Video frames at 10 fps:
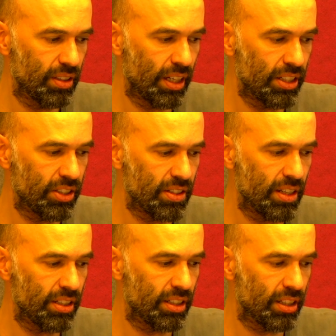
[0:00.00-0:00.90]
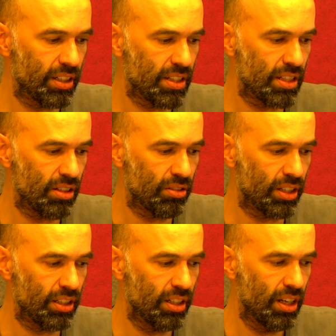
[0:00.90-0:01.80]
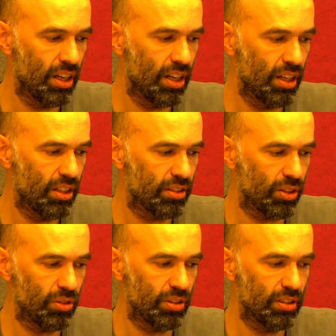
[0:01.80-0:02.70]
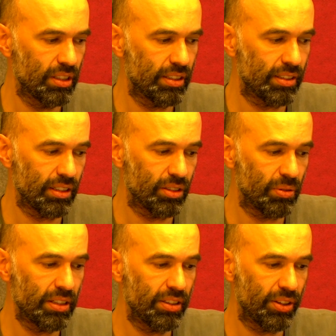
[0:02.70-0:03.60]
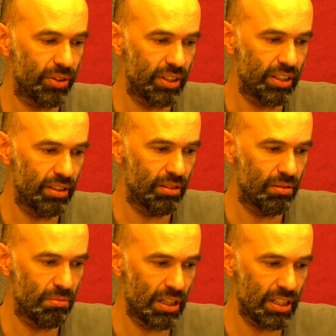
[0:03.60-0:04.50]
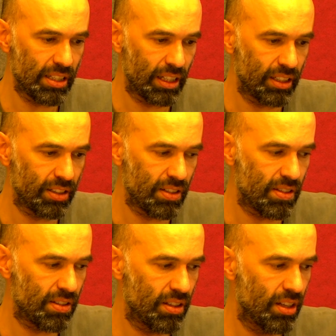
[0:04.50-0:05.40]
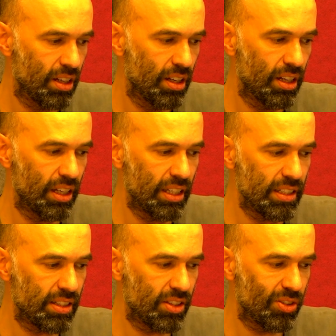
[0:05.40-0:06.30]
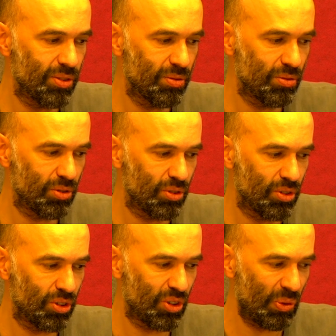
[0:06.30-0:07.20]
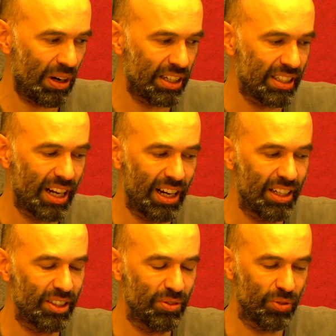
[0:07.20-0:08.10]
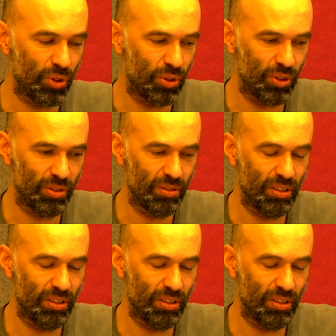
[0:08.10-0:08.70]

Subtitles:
agents here, then I can see, okay, so still 23 milliseconds is quite high for